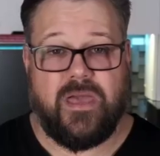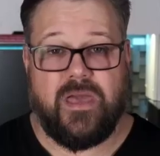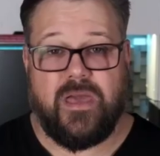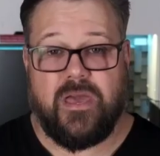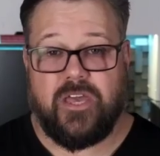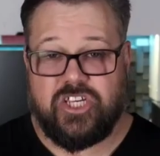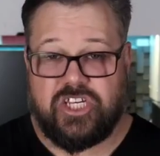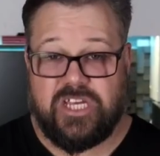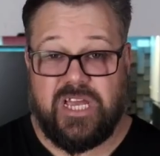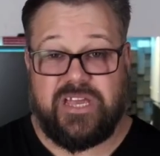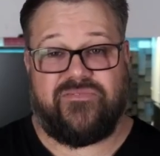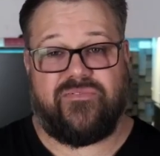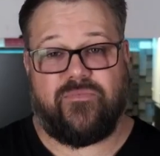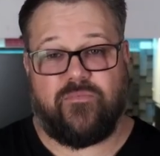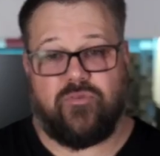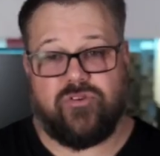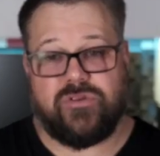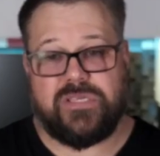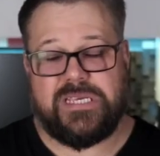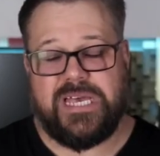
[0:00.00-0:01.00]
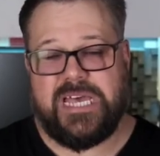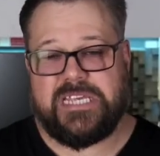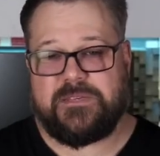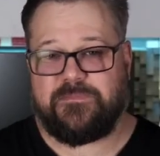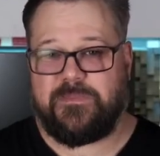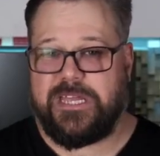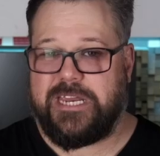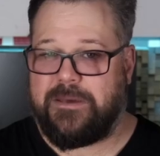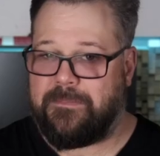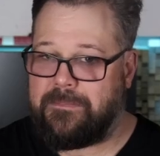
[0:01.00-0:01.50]
Shane from Prusa has
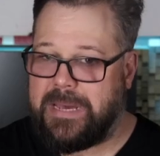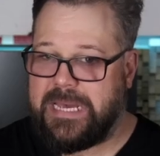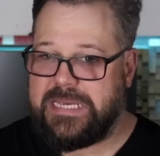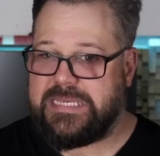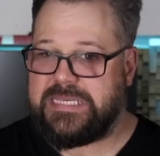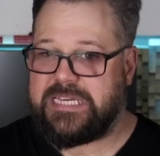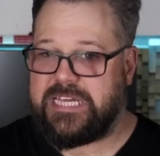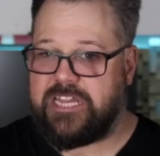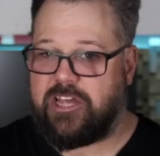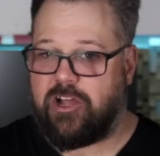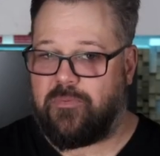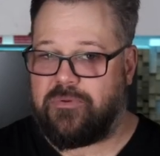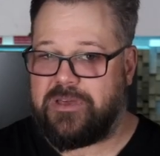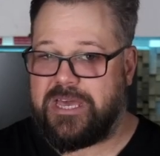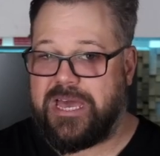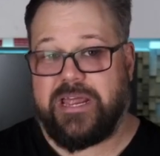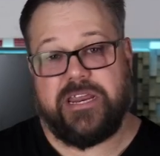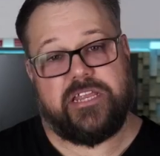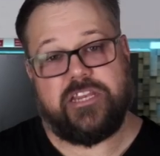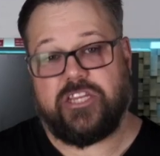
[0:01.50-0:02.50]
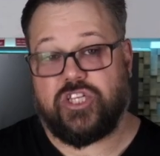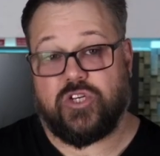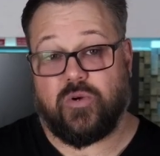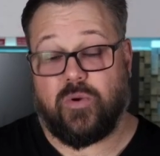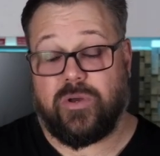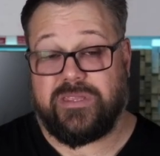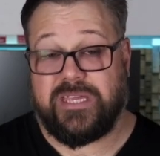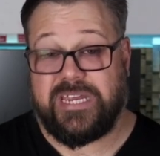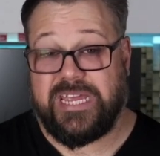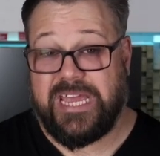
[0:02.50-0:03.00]
been amazing at helping out and
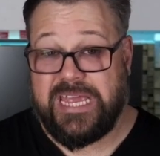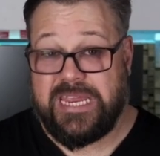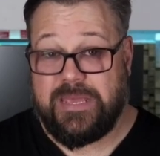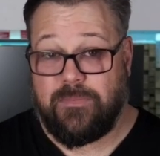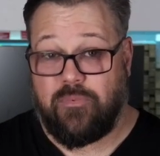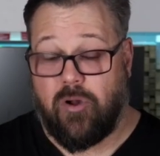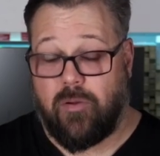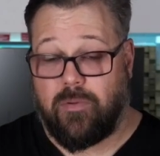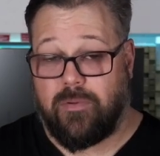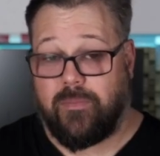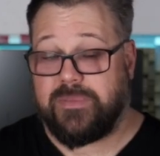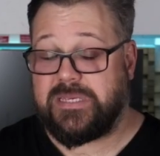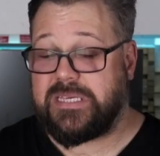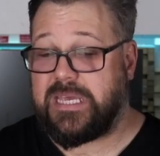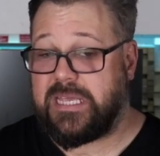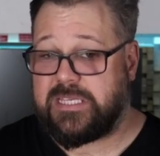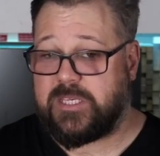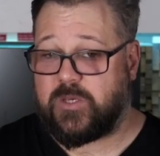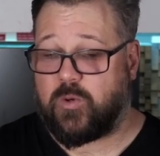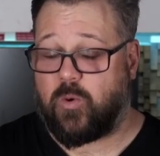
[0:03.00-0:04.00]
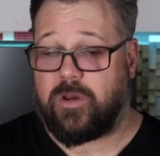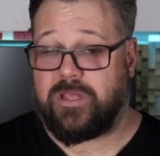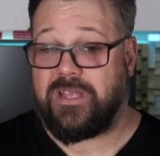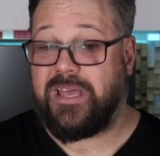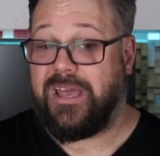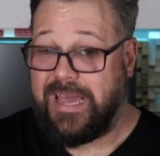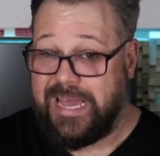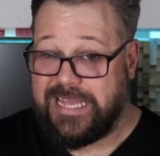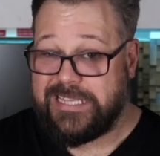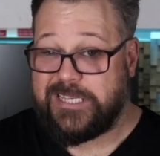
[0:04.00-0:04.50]
ensuring that any problems get sorted
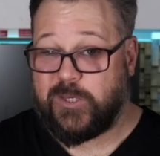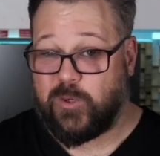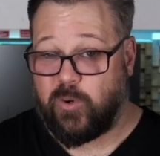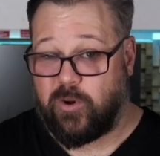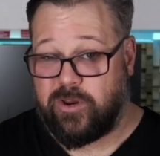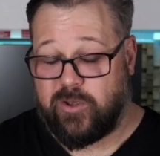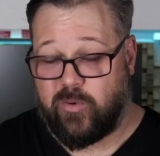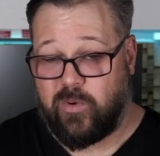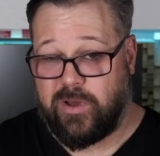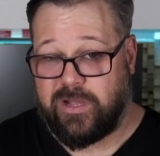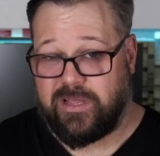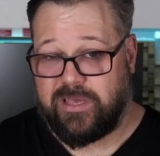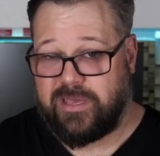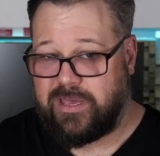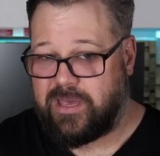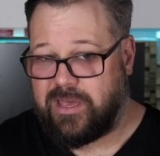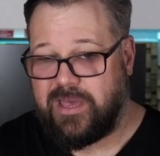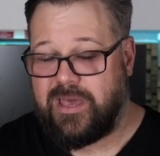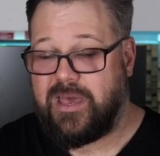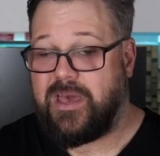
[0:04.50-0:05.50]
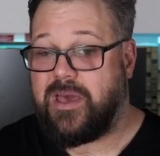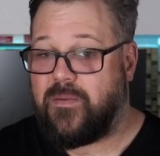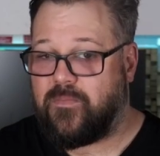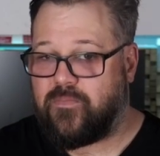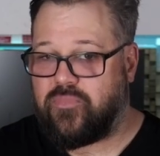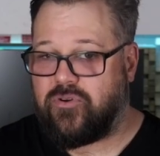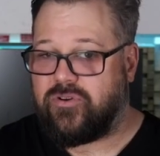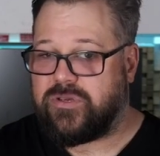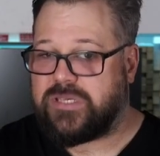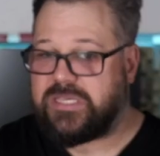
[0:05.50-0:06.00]
and sorted quickly.
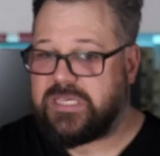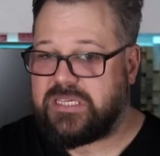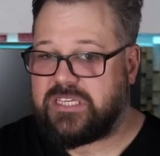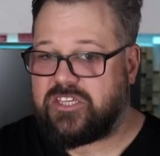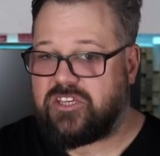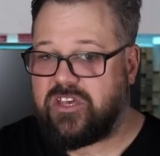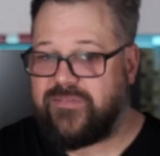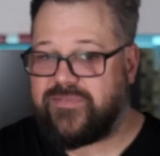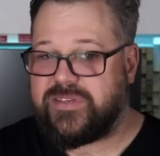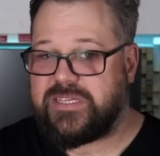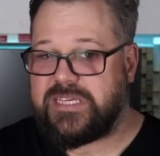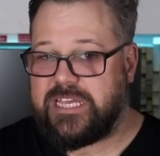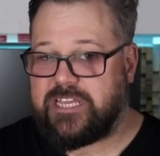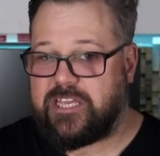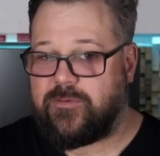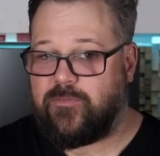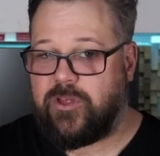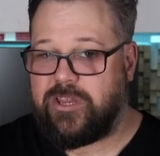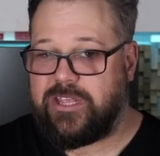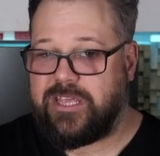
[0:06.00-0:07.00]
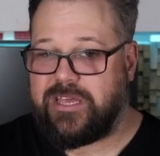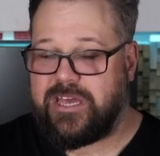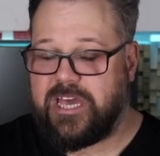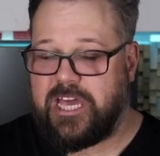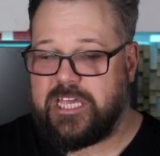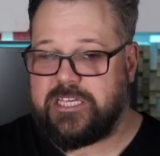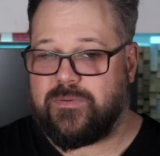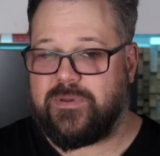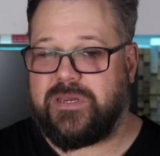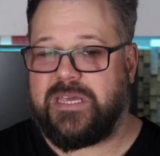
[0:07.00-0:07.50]
Prusa's service and community
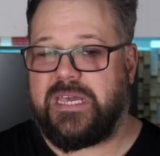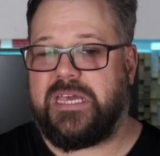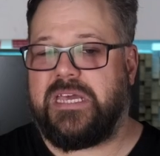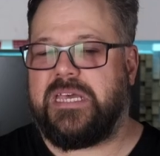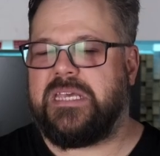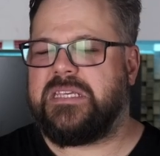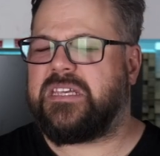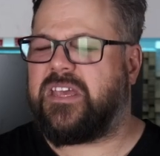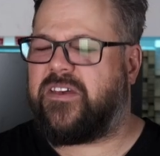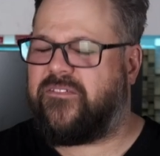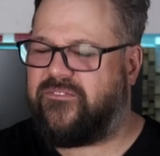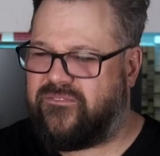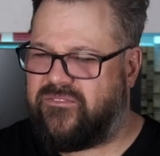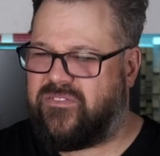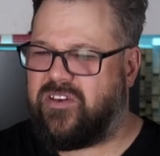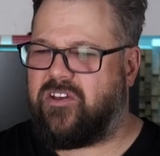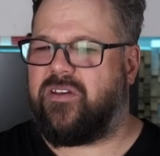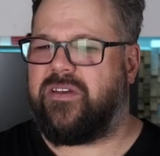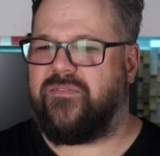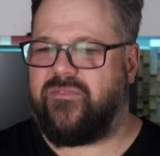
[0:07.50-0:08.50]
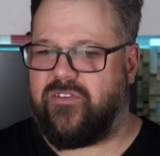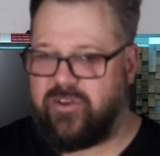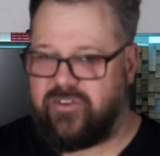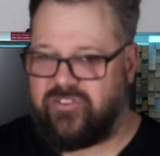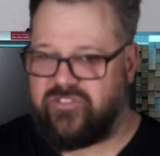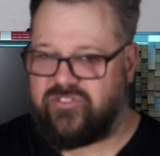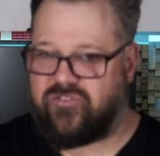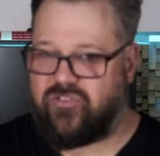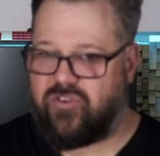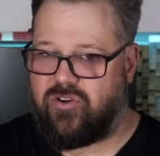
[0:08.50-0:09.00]
engagement is very, very
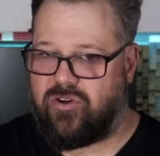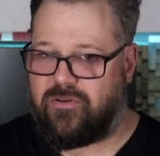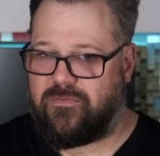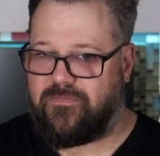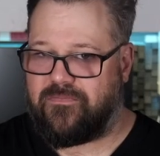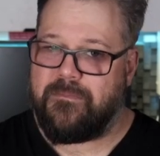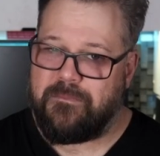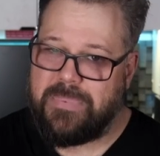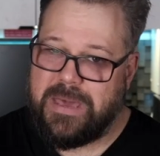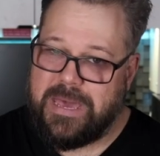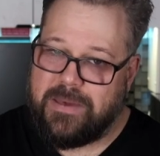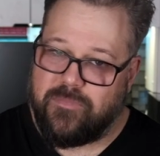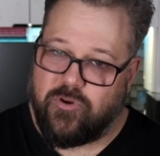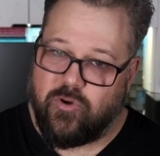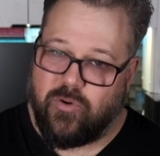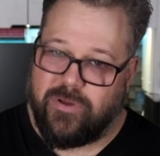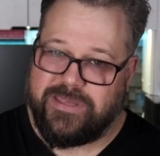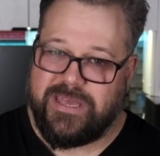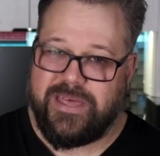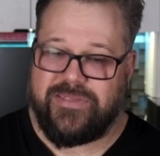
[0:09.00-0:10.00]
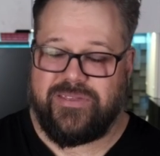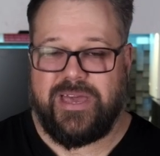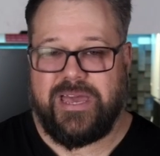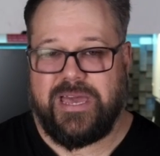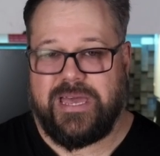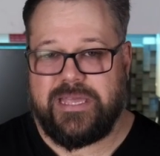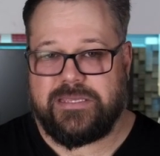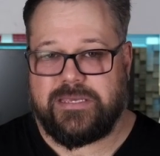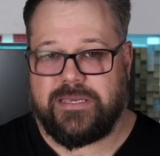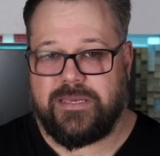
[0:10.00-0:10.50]
strong. Bambu, on the other
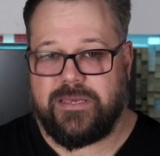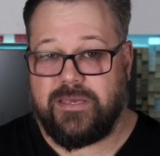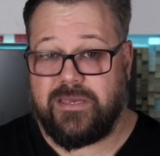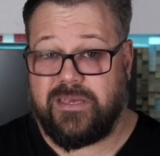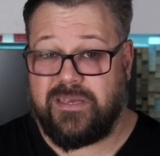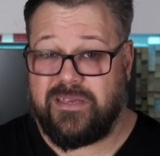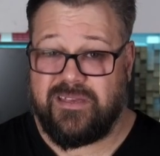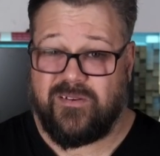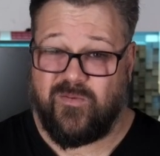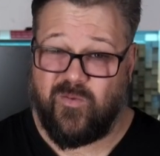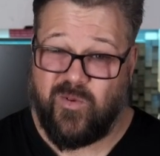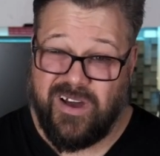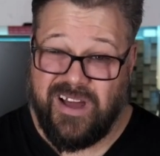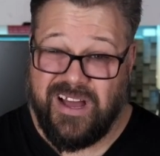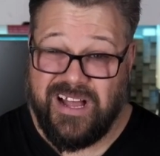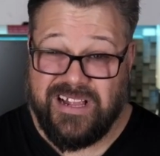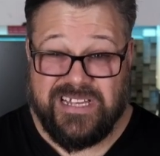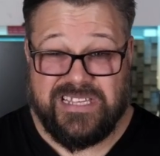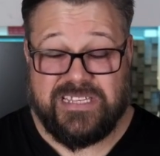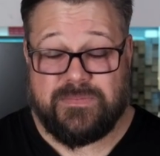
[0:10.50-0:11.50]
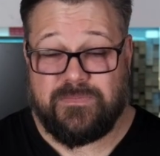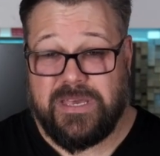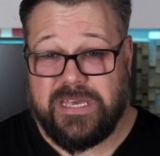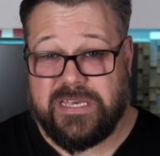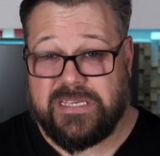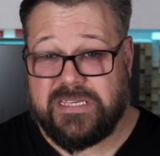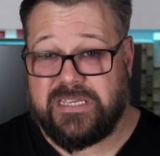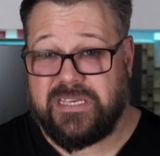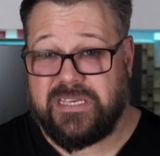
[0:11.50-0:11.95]
hand, well, it's mixed.